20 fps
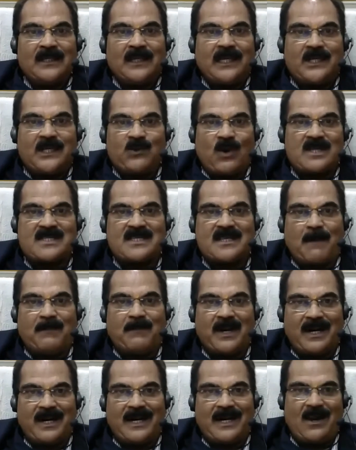It was the
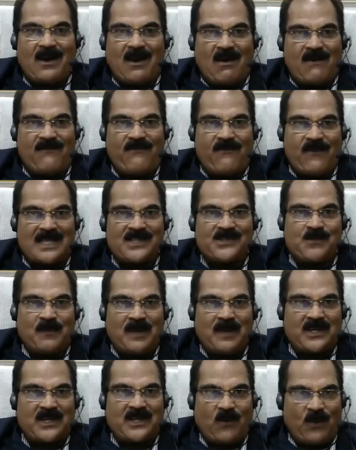birthday of one,
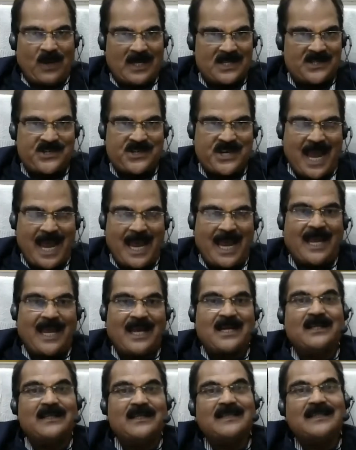one
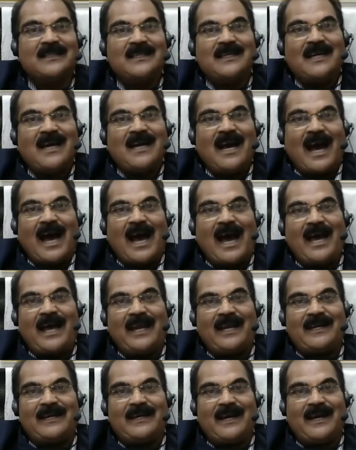sheikh
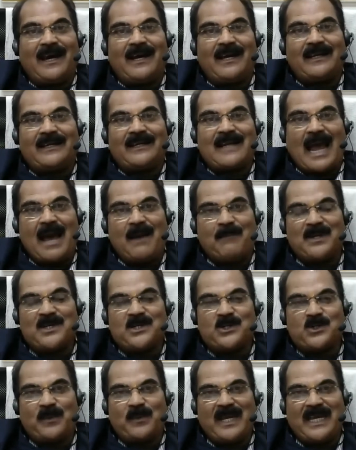and uh, it
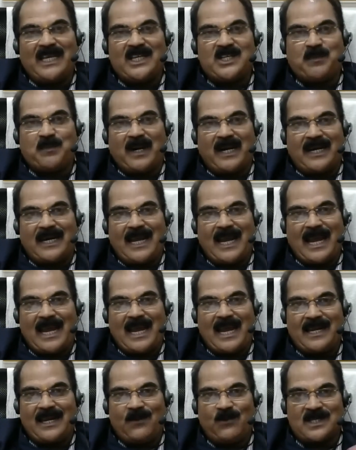happened to be his birthday
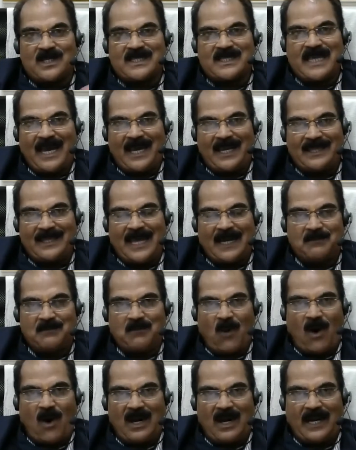and he was there in that
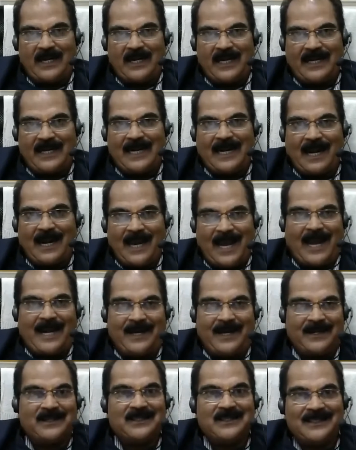mall and he
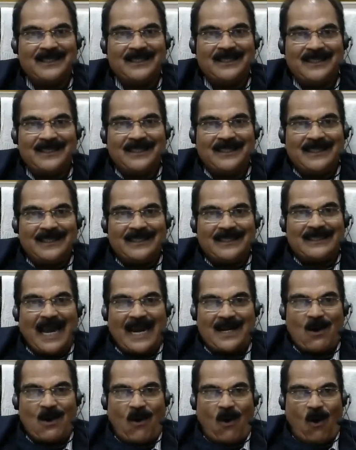declared
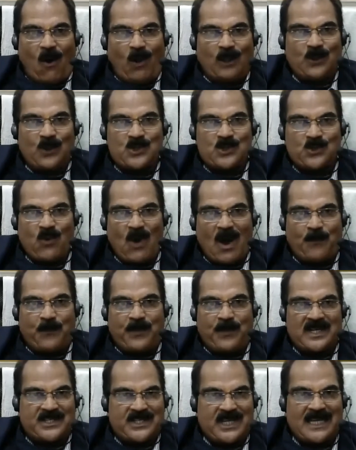that all those who have
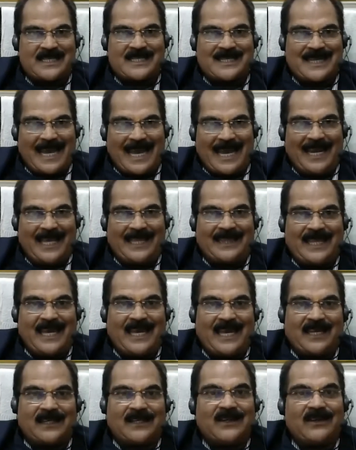purchased
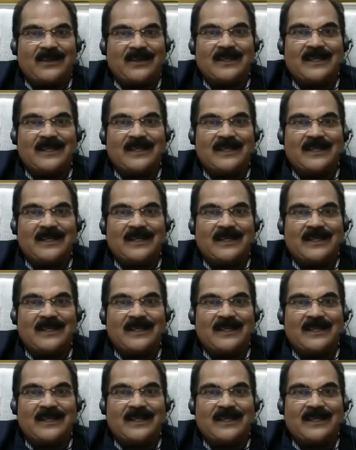anything